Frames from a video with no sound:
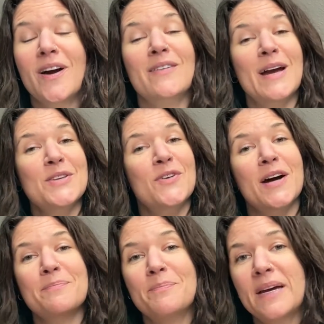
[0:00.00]
All right, you've
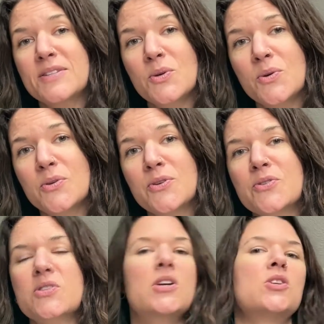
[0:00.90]
got pencil
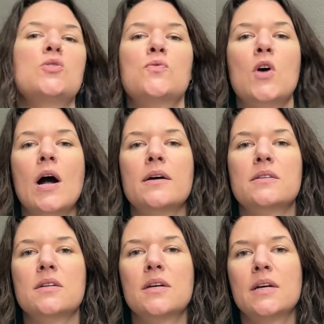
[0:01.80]
holders and you've
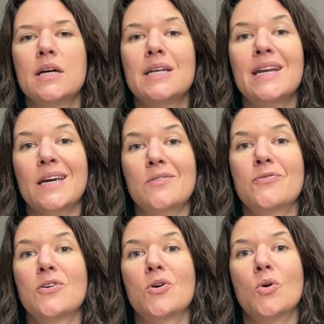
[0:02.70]
got
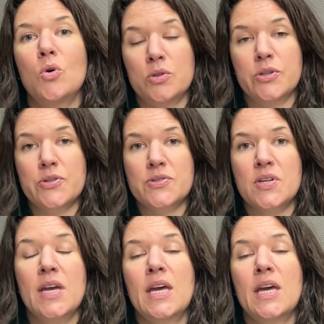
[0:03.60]
knife holders.